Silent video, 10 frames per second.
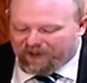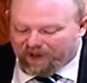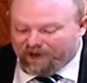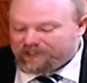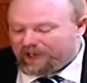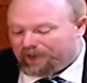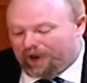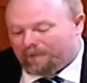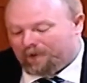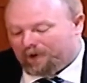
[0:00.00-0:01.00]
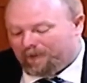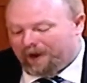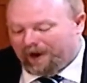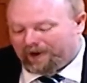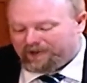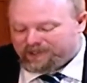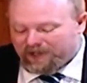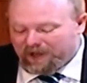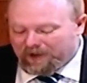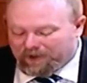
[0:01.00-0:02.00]
And as I thought more about it,
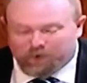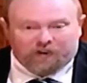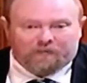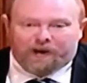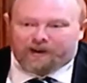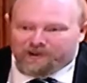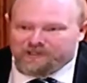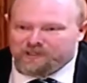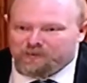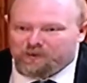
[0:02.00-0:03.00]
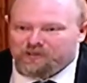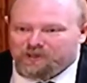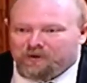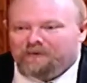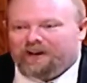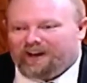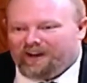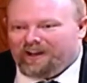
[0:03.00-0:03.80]
three of my cousins were serving